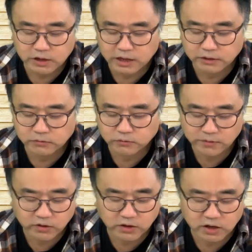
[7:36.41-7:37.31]
and
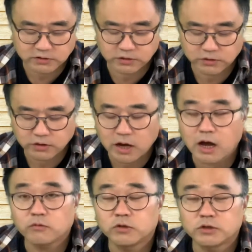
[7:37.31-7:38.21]
whoever curses you, I
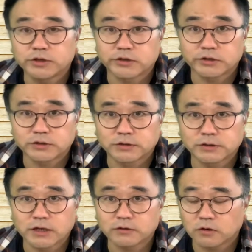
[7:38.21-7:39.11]
will curse,
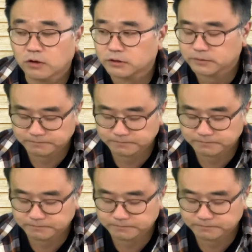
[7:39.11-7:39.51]
says God.